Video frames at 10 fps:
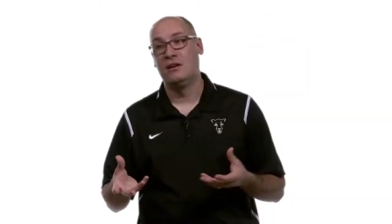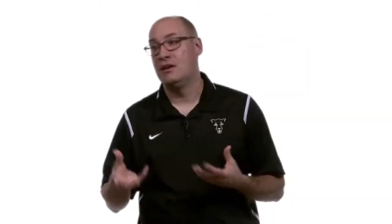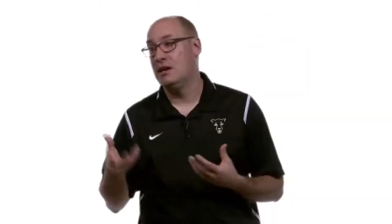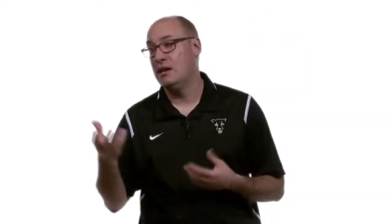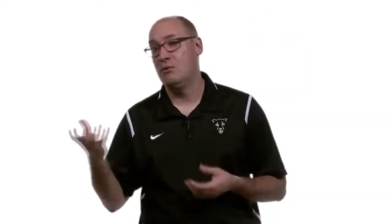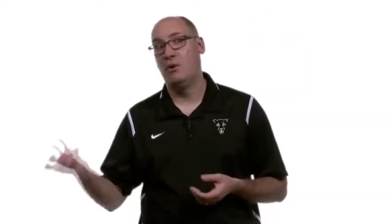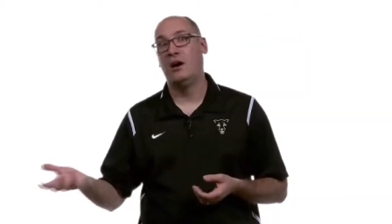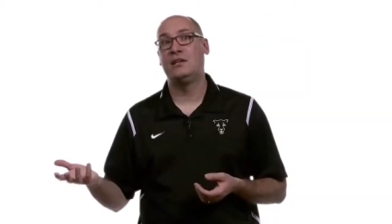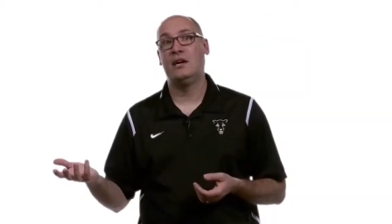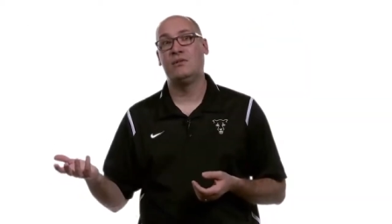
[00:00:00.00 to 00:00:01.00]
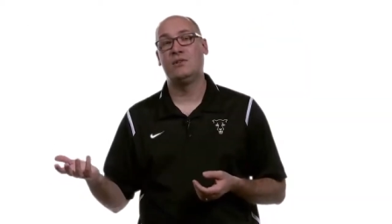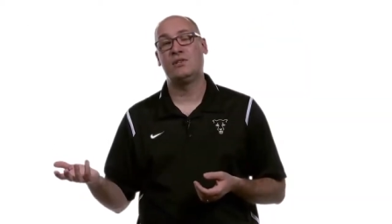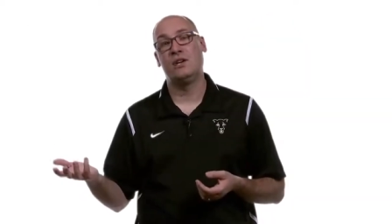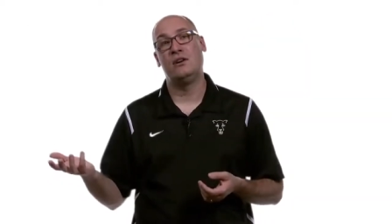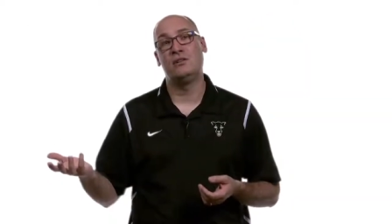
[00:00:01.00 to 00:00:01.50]
Can I walk down the
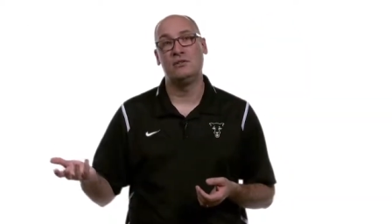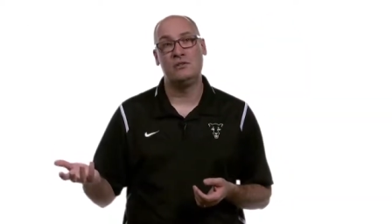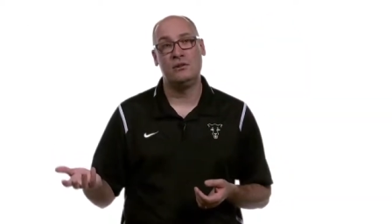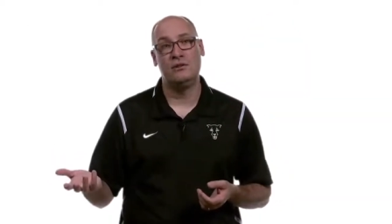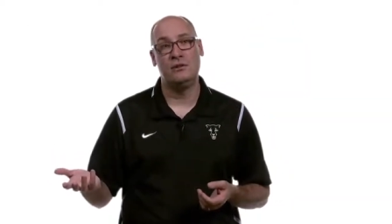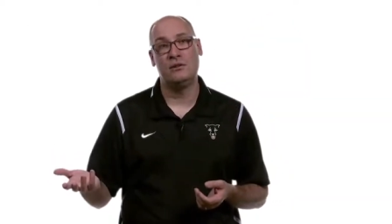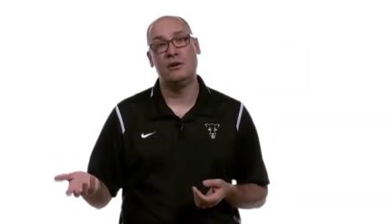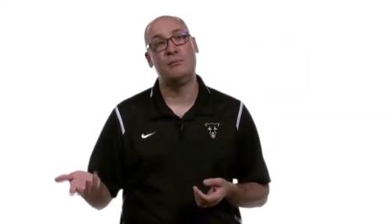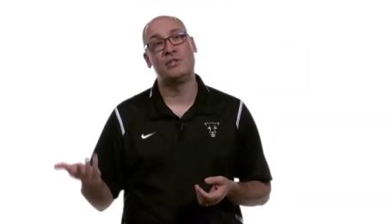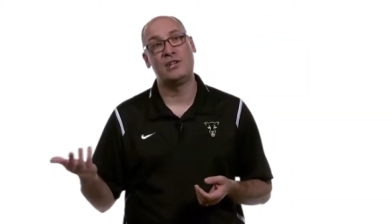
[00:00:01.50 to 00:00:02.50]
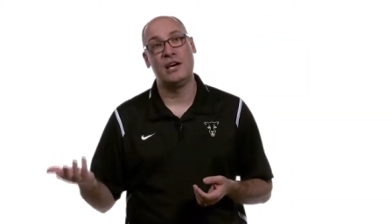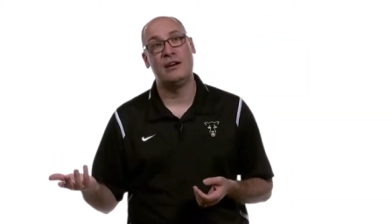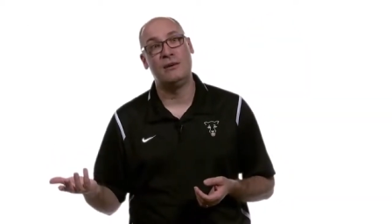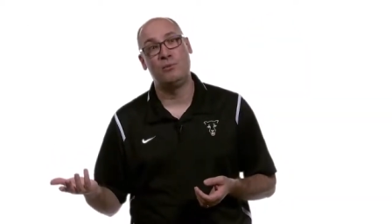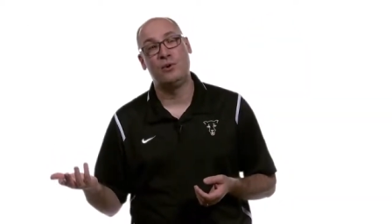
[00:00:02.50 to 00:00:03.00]
stairs and turn the thermostat
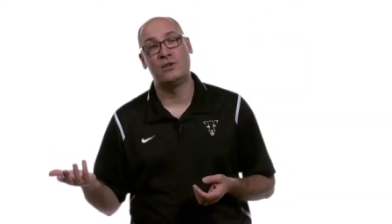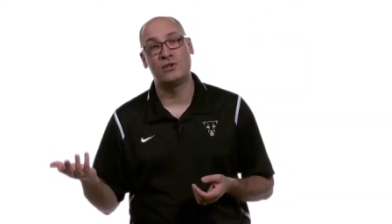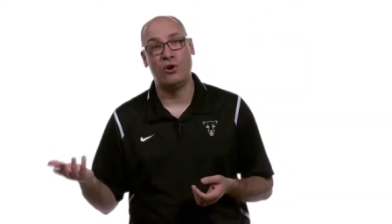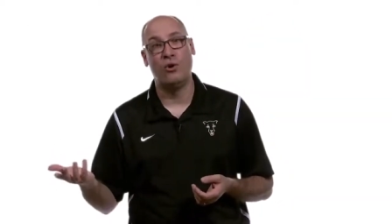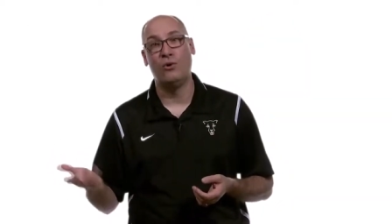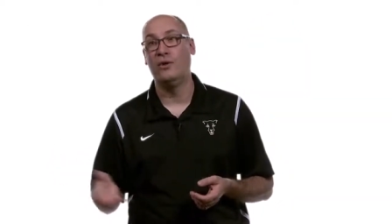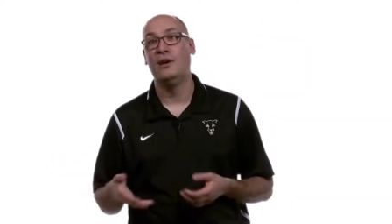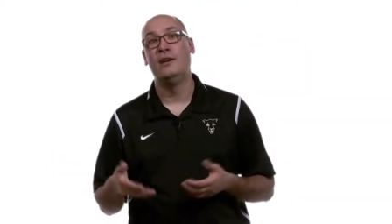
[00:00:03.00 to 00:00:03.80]
up when it's cold?